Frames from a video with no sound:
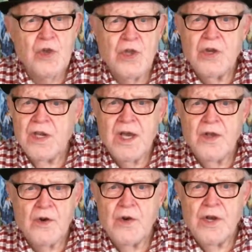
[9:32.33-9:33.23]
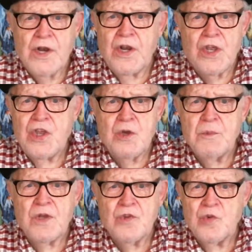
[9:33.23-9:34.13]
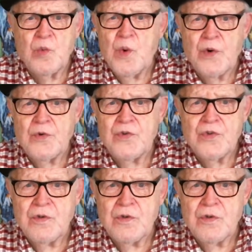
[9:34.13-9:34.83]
can count on any human's words,